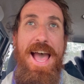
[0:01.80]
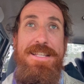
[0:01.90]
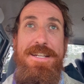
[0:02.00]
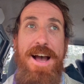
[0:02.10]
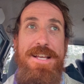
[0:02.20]

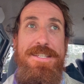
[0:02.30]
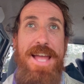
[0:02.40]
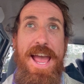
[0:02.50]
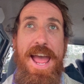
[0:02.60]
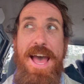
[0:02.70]
It's a nice day
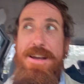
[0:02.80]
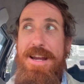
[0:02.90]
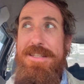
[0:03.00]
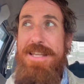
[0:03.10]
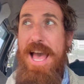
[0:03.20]
out.
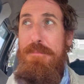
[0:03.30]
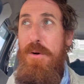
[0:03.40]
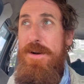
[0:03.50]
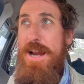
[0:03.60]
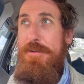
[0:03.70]
It's
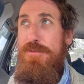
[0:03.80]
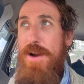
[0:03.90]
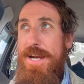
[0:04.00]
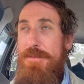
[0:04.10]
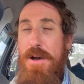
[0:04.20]
pouring down with
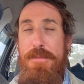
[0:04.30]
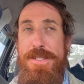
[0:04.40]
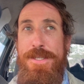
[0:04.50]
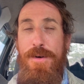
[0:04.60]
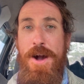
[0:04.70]
rain at the
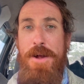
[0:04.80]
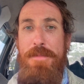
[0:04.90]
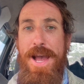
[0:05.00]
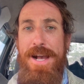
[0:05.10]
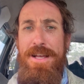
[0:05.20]
moment, so I'm
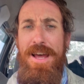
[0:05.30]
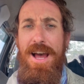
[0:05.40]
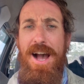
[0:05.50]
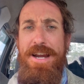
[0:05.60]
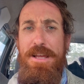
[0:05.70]
kind of
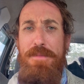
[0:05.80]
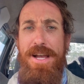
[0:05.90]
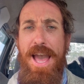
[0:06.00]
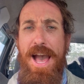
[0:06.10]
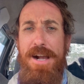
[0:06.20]
hiding in my
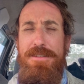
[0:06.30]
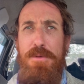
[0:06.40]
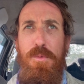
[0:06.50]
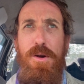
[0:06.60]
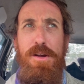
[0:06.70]
car because I'm
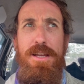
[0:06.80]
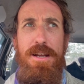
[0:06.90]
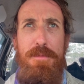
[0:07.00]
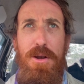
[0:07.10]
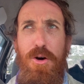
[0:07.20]
at work and
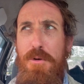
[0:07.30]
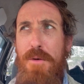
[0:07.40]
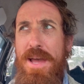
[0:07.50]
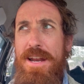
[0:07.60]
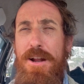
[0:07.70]
I'm a lawnmower
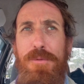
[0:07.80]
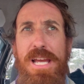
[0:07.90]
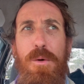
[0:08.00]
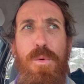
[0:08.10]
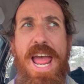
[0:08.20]
man and I don't want
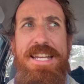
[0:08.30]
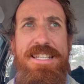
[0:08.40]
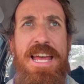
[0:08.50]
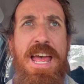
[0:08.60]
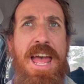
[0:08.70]
to get
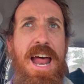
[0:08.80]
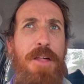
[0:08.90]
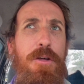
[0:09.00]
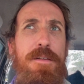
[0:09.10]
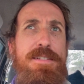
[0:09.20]
wet. And I
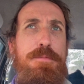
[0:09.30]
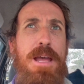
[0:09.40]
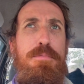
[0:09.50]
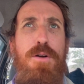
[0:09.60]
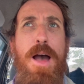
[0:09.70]
thought this would be
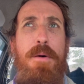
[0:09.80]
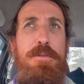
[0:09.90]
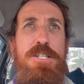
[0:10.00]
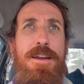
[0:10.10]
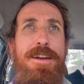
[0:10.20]
a prime
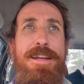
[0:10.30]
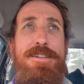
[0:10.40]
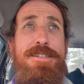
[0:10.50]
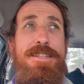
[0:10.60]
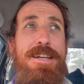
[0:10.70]
opportunity
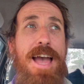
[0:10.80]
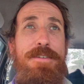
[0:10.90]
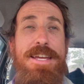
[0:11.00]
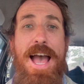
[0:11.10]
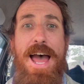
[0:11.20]
just to have
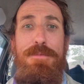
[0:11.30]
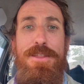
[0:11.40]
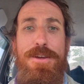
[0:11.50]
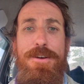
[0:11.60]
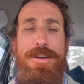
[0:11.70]
a yarn
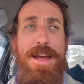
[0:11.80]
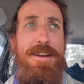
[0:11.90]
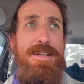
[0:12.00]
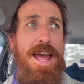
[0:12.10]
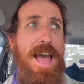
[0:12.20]
with you
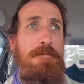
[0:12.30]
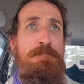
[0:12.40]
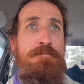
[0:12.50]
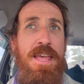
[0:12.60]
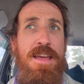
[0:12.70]
and
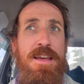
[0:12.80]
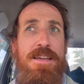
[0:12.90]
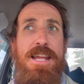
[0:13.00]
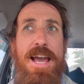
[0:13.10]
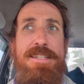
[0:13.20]

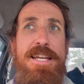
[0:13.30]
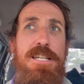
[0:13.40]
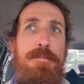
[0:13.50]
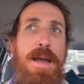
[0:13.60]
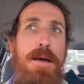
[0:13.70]
you know, teach
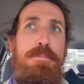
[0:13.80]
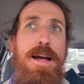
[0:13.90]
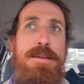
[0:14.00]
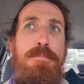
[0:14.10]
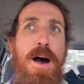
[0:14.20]
you about
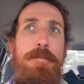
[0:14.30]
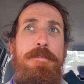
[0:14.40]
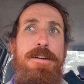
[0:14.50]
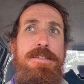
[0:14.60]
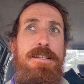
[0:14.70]
bloody
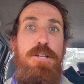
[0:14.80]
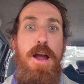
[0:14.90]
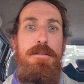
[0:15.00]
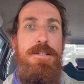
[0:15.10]
mindfulness. And don't